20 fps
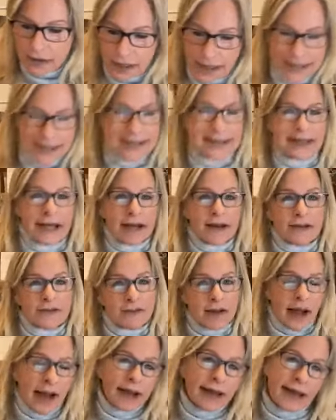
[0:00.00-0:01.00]
instead
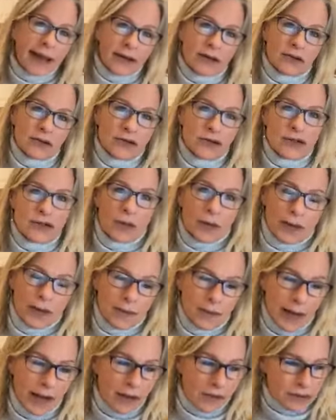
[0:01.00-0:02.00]
of I can't lose 20
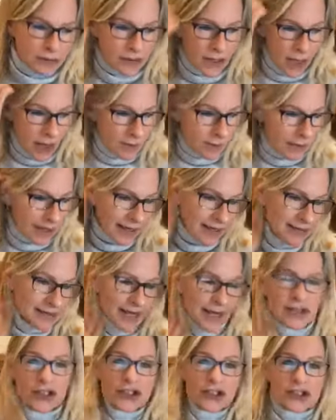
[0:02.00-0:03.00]
pounds because
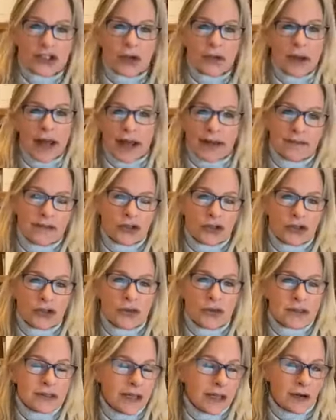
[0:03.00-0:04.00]
I just don't have the
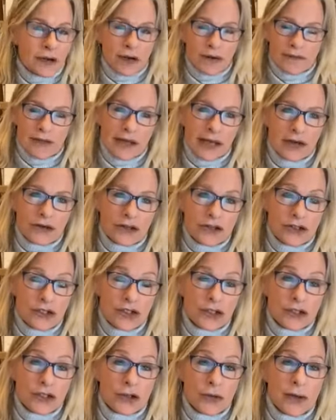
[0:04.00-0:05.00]
tools and I don't have the energy
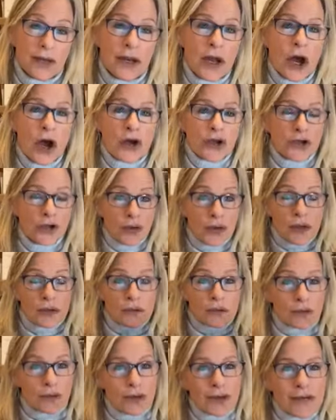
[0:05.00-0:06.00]
to do it, you can
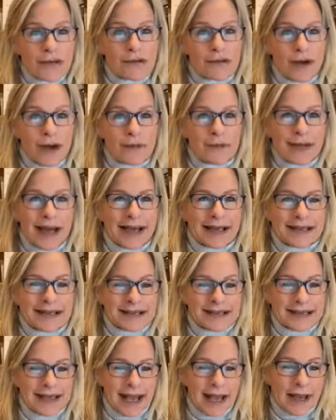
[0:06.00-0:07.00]
reframe that and
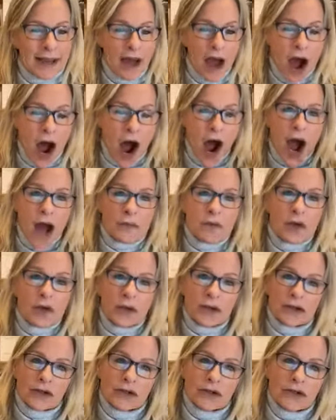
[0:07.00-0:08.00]
say, I'm
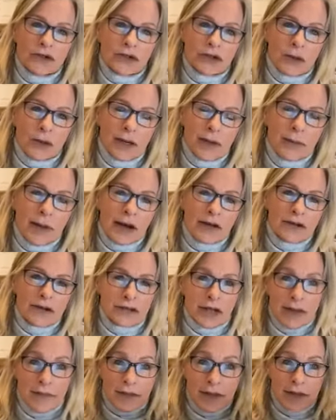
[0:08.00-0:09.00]
going to lose 20 pounds
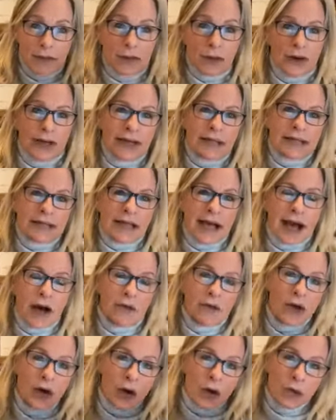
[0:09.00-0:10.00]
and I'm going to break it
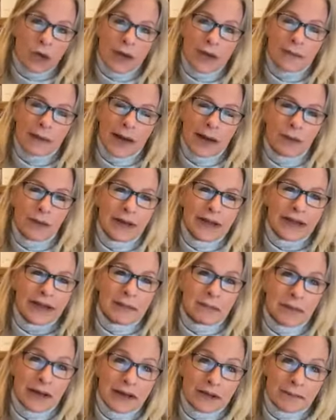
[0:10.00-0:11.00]
down week by week
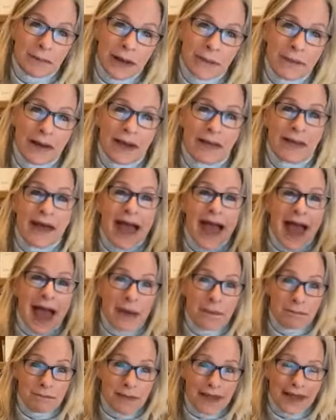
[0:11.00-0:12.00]
and month by month
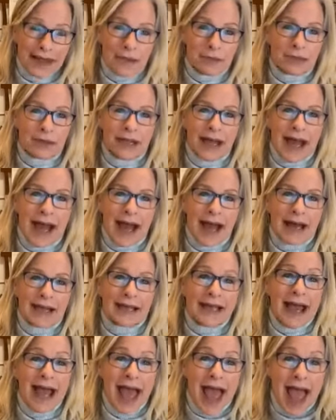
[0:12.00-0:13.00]
and make a
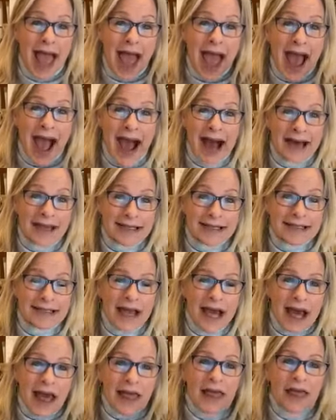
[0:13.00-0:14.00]
plan. And
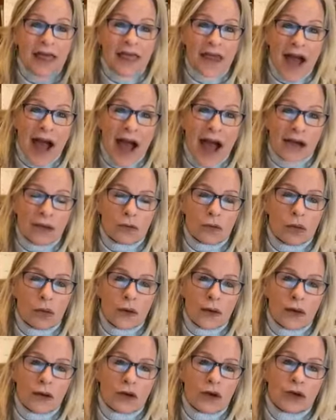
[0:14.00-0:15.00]
that
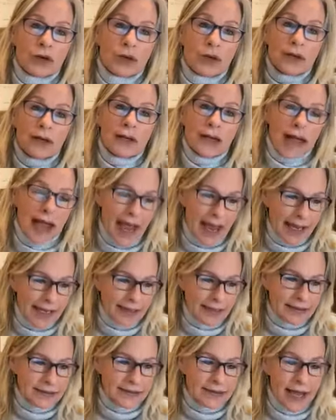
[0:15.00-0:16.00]
will
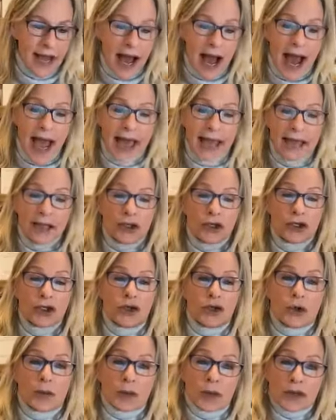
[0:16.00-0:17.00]
create a
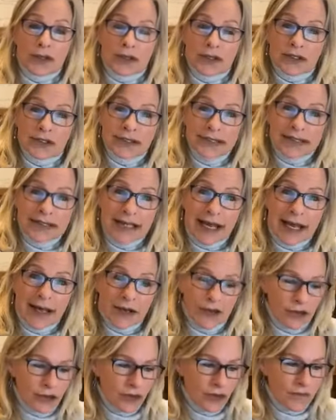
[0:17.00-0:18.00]
new personal
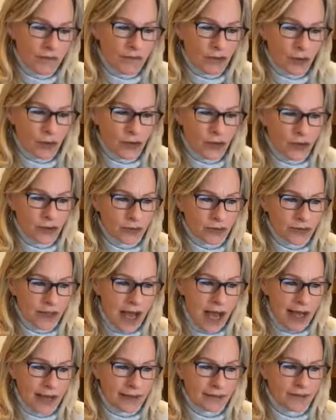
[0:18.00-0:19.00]
standard for your
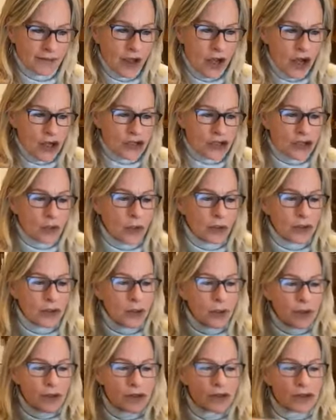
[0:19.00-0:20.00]
life. So, what you
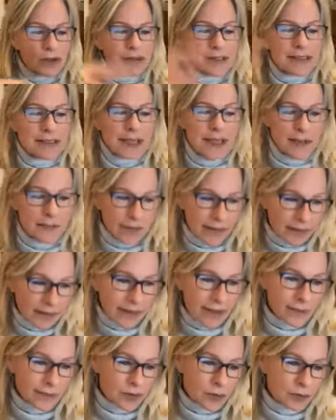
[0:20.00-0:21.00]
want to do is name and
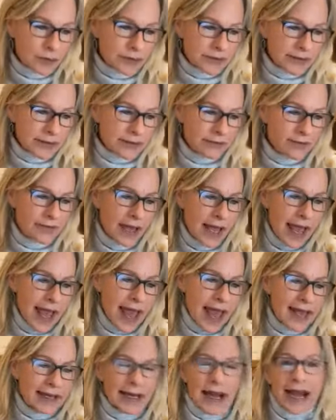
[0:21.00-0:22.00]
claim your belief
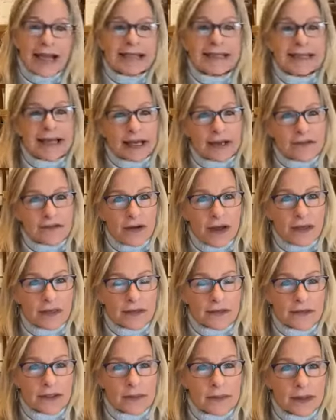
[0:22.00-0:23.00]
and identify the
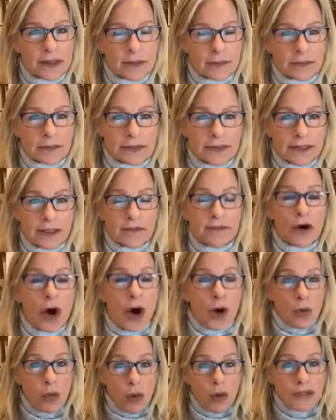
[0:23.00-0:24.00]
limiting belief,
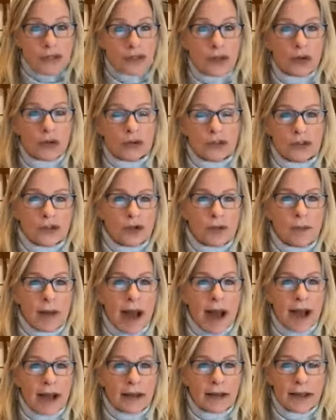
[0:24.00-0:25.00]
what's holding you
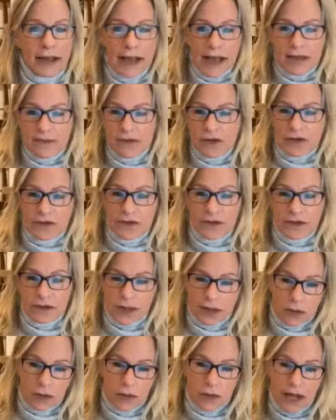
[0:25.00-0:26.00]
back. If you feel
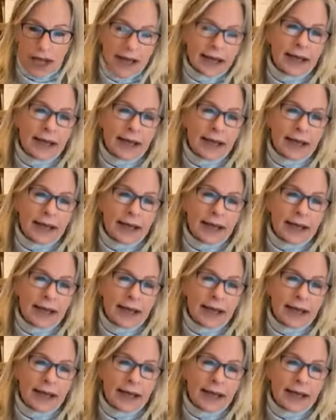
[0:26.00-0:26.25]
like, well, I